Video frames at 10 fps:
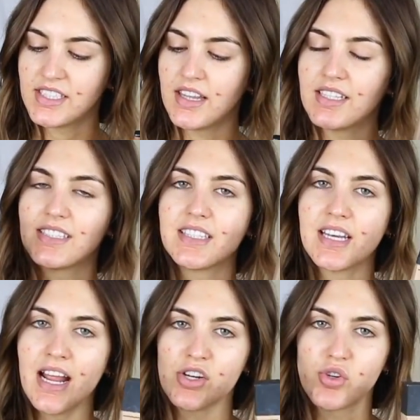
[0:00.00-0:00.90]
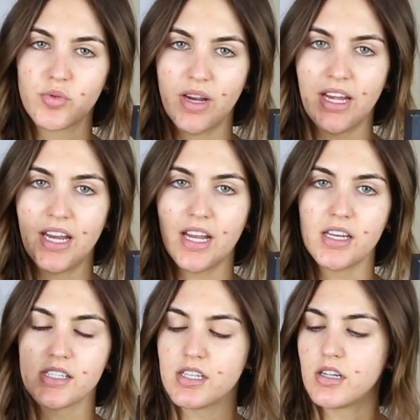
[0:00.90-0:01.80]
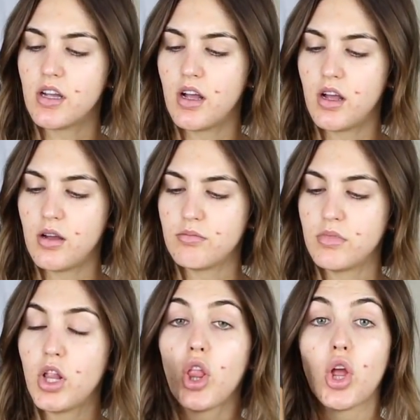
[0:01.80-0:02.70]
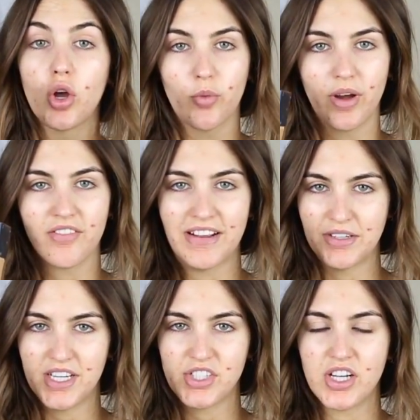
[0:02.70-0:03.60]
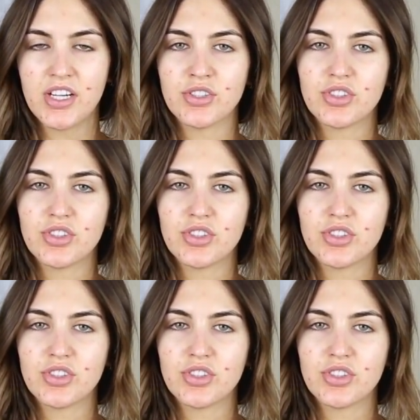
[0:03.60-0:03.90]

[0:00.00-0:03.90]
and this is the Natural Radiant Long Wear Foundation.